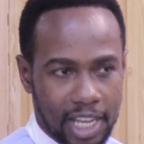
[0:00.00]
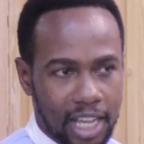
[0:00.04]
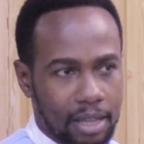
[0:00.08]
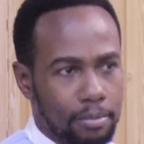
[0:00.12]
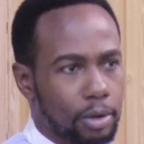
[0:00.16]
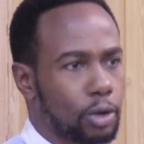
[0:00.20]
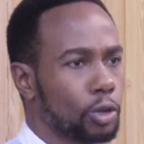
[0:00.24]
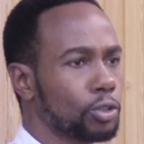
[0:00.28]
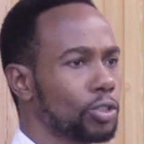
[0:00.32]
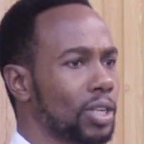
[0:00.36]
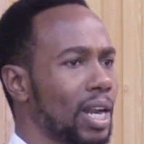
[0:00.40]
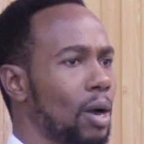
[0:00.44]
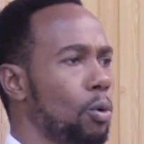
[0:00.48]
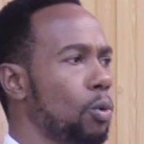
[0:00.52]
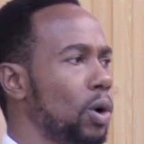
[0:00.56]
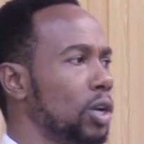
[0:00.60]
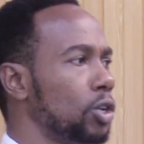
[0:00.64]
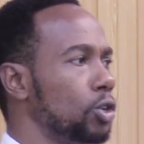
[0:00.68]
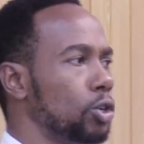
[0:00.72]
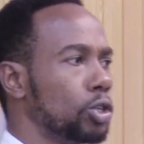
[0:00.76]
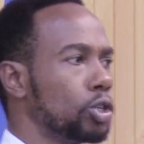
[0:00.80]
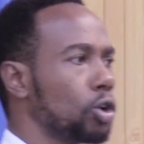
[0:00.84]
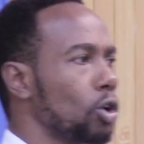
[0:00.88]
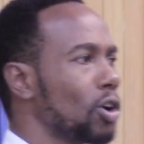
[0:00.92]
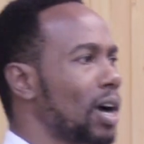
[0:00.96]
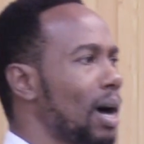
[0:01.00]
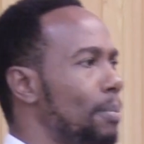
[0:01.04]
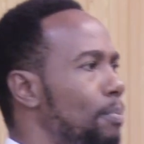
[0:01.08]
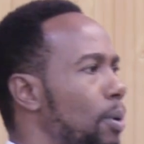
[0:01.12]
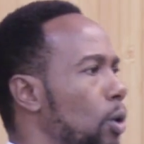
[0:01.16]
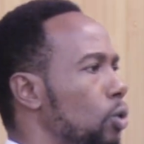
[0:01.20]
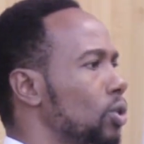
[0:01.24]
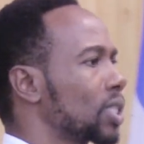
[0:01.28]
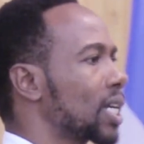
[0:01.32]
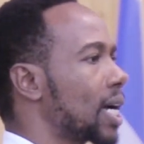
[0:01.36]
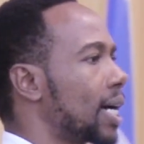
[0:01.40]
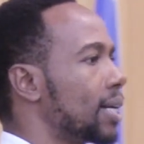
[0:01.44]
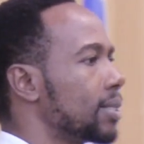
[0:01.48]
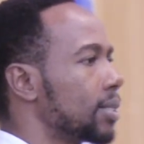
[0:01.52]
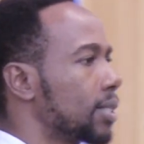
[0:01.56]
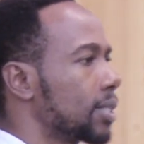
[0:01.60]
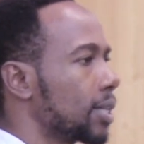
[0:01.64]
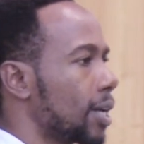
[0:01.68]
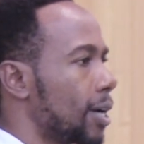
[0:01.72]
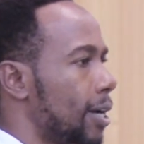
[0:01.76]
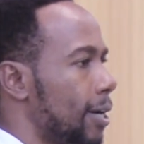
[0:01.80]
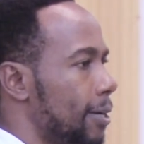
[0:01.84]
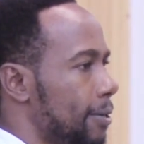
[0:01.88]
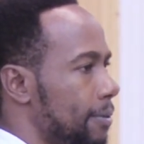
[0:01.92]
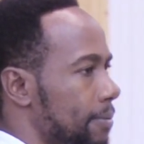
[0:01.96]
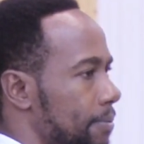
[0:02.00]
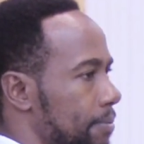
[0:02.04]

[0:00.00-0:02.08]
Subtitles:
Because now when you talk about cancer,